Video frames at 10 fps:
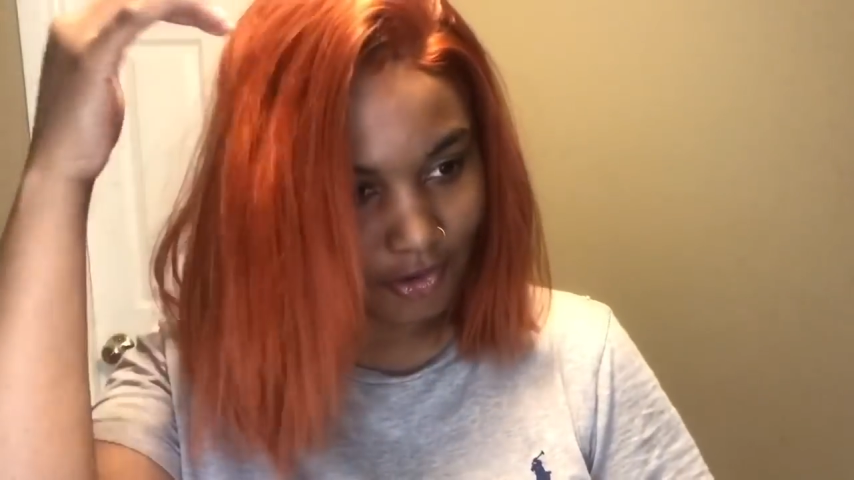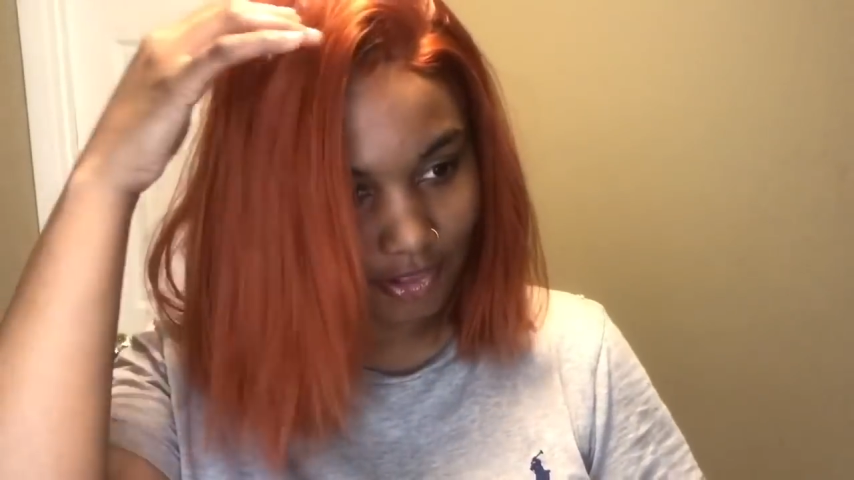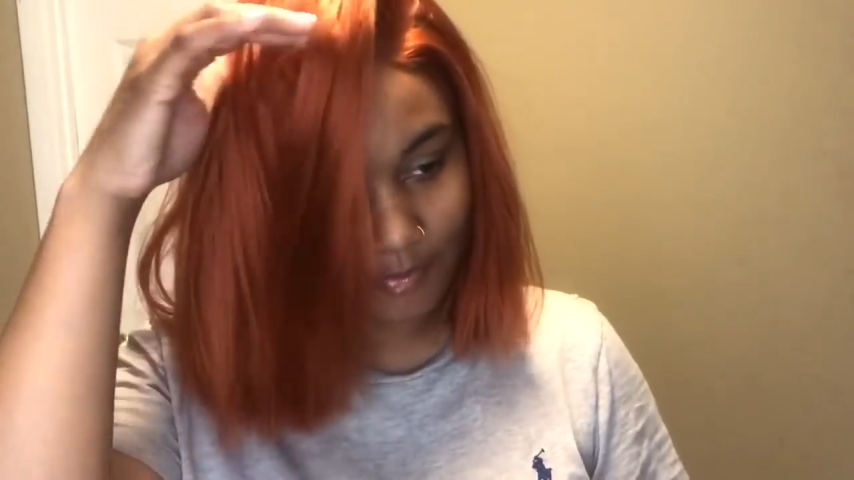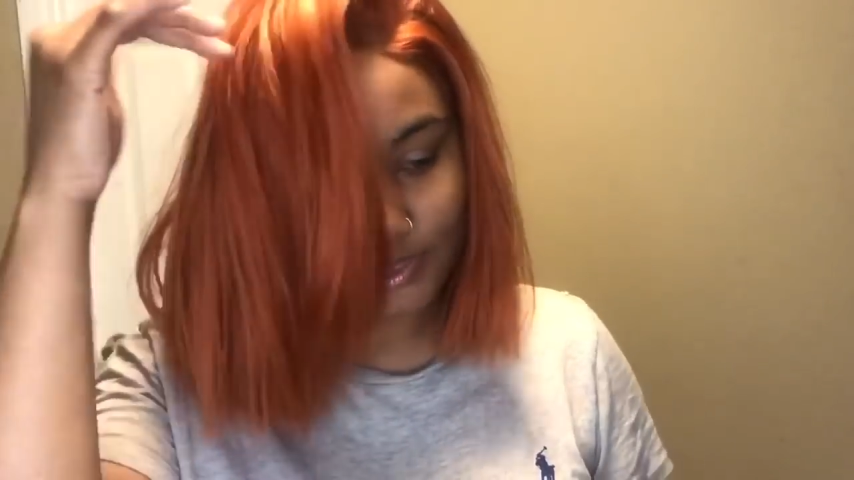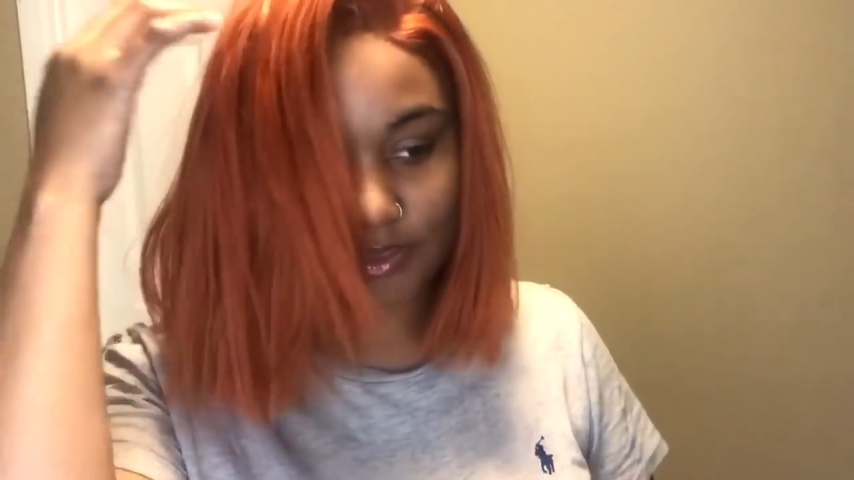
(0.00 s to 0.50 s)
No,
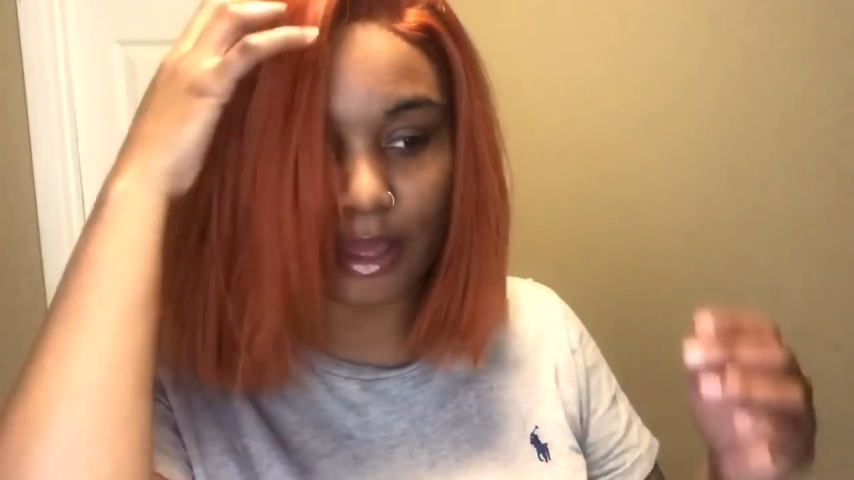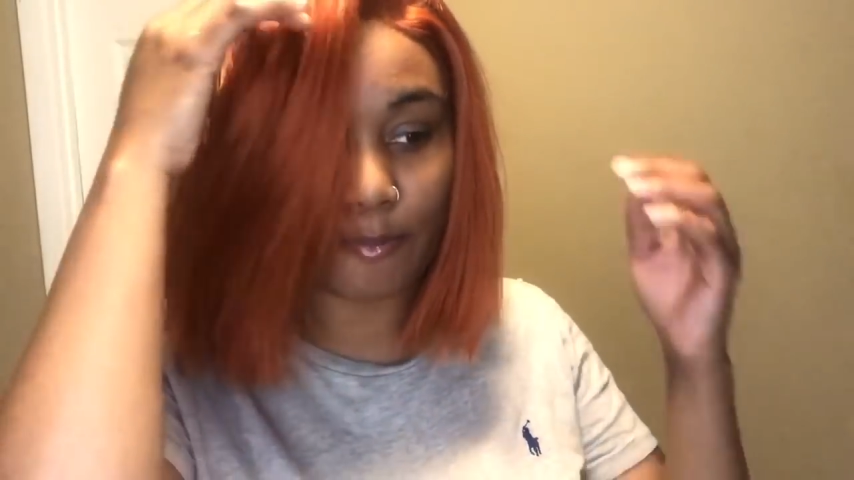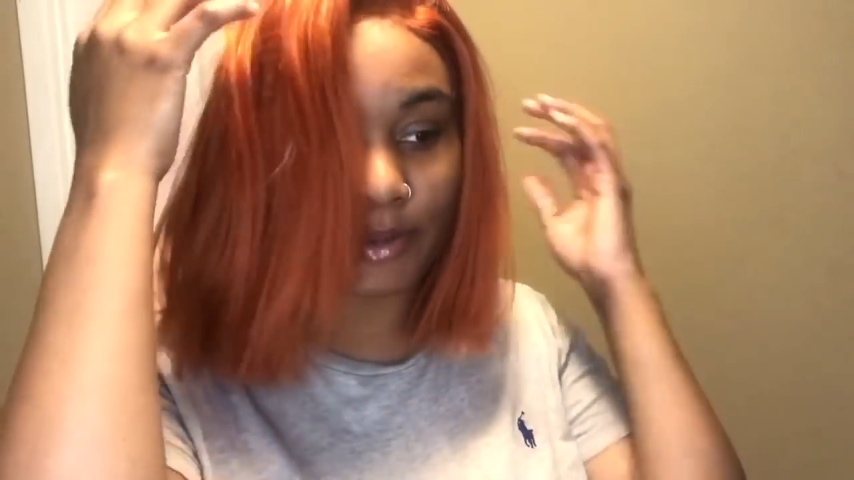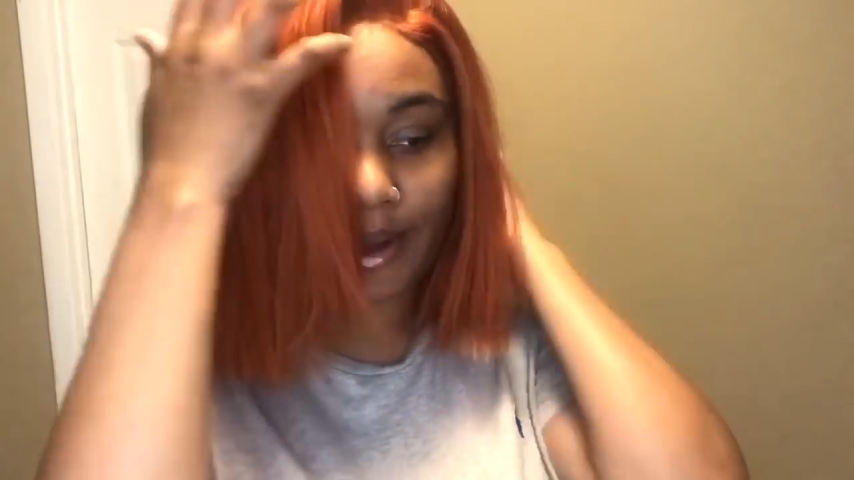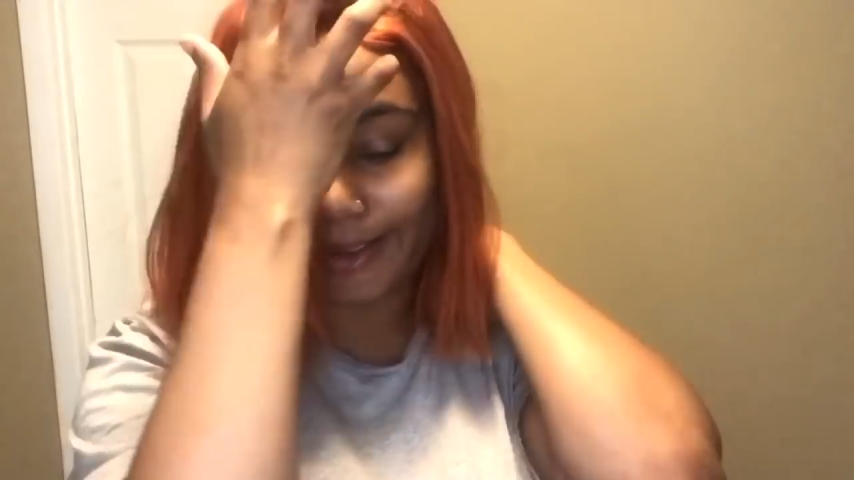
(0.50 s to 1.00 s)
let me
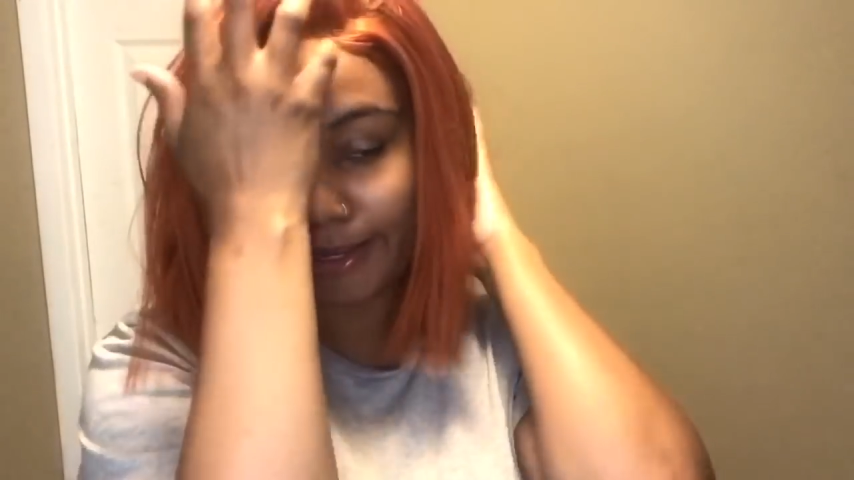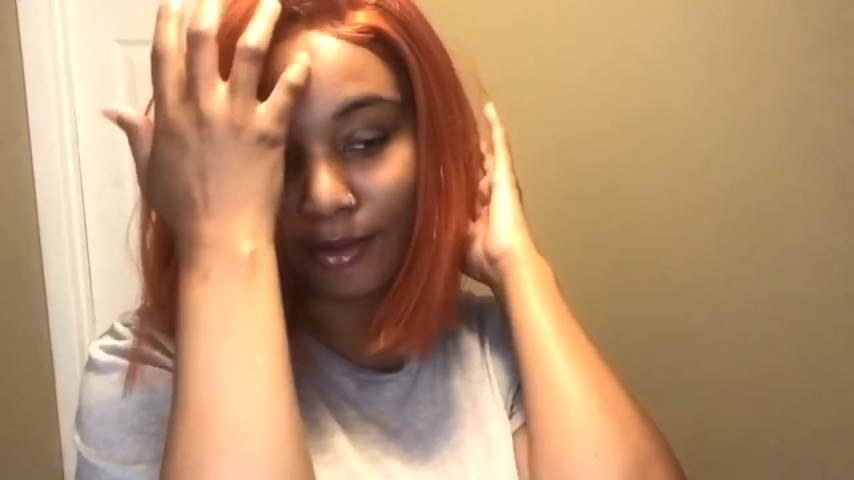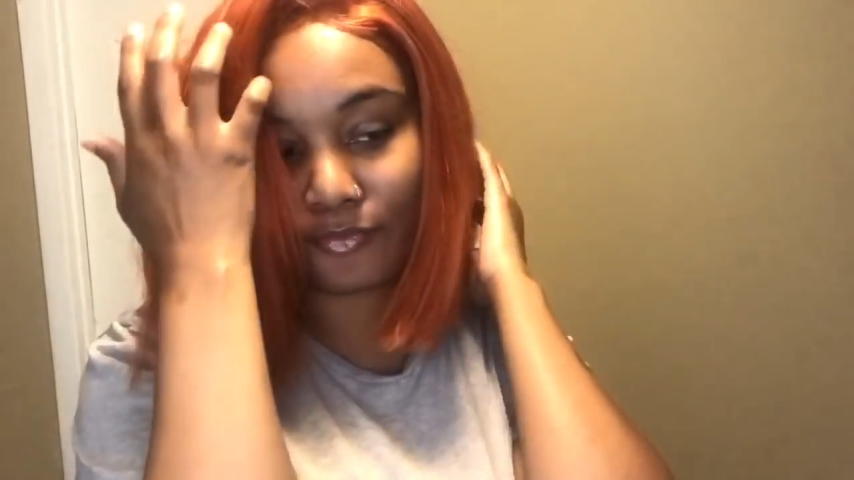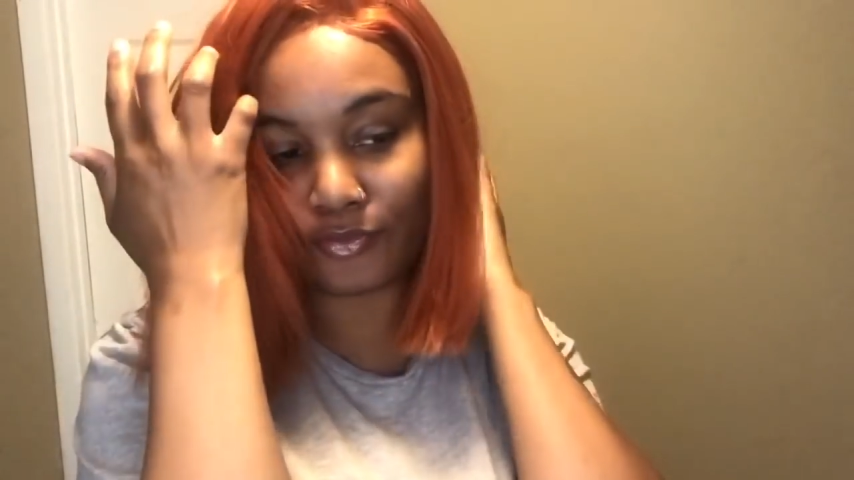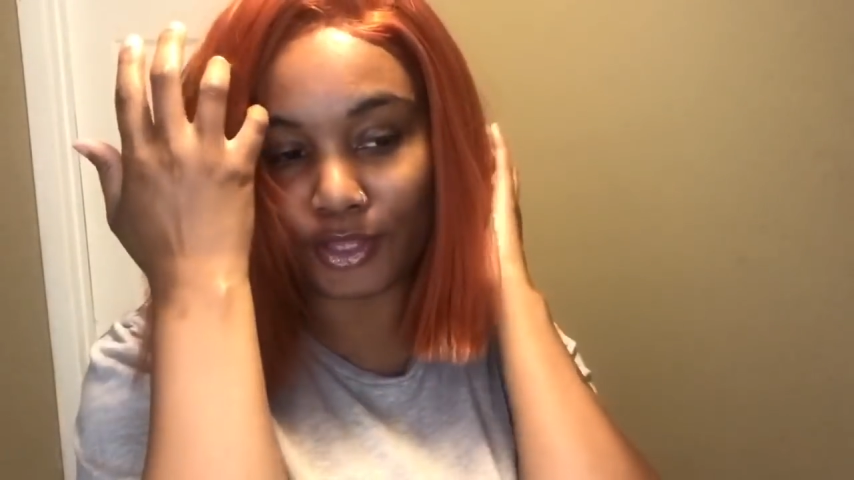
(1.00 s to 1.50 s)
stop, but I
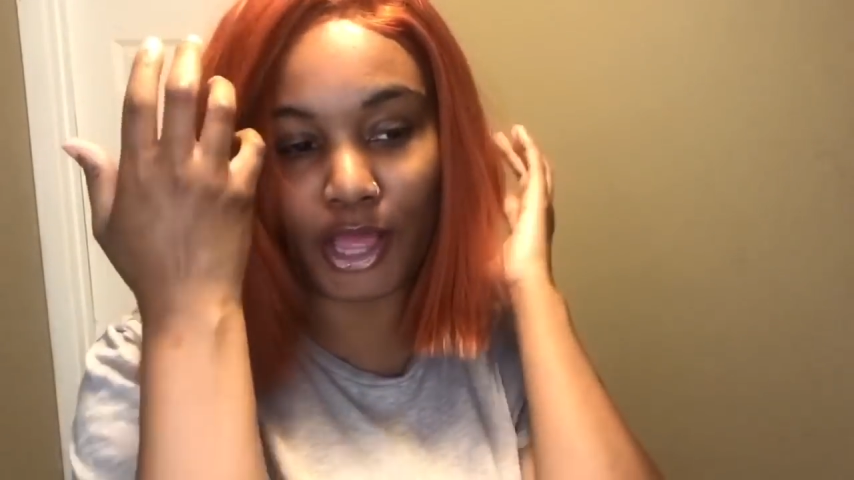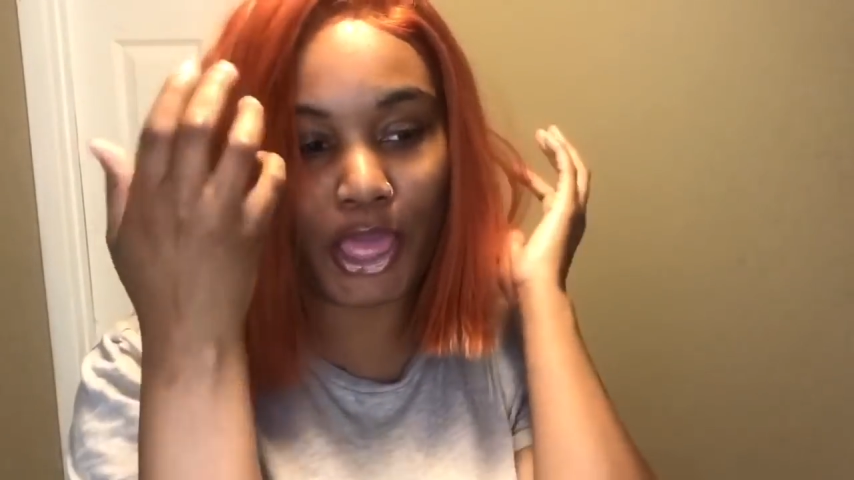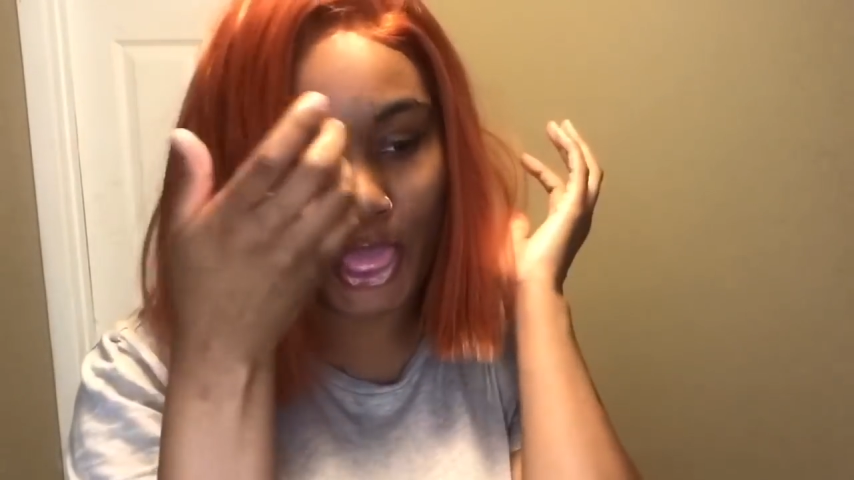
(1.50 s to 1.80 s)
am feeling